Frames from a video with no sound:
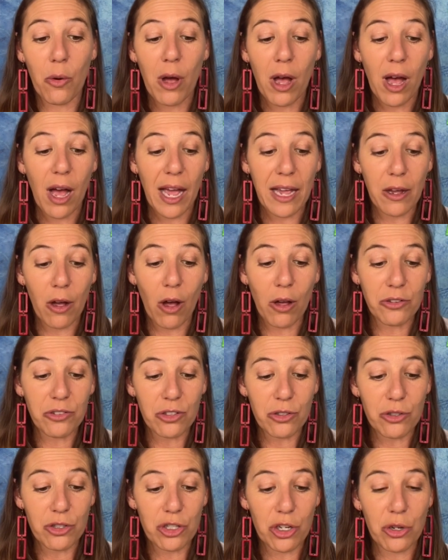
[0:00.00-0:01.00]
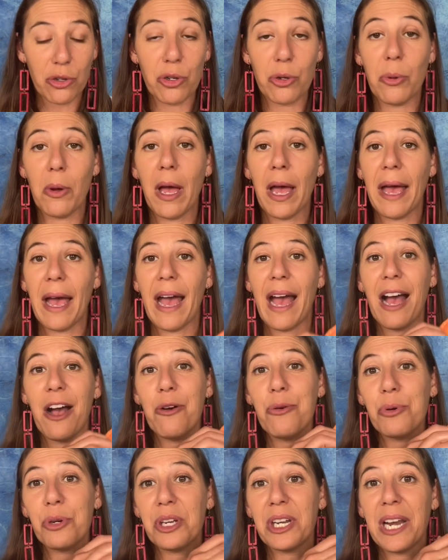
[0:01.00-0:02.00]
I also show you how
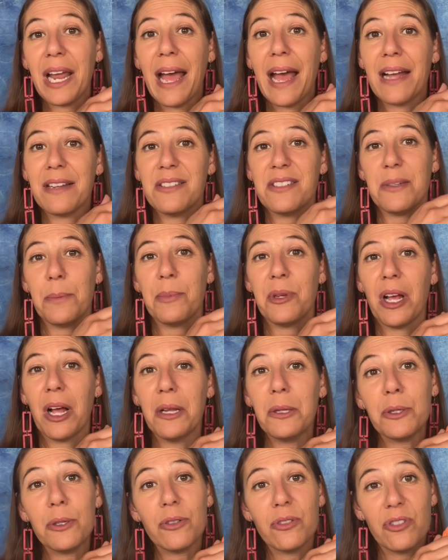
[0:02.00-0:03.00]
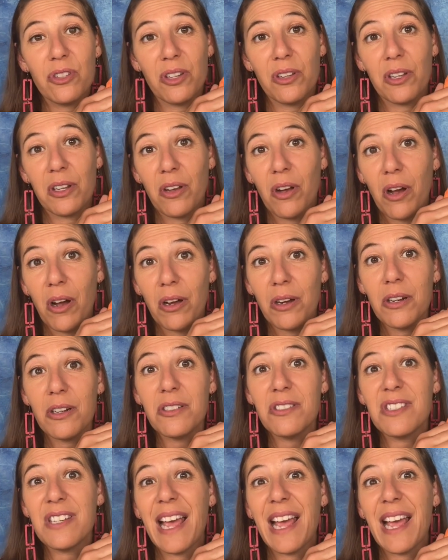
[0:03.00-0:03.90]
we're gonna add some color to the cards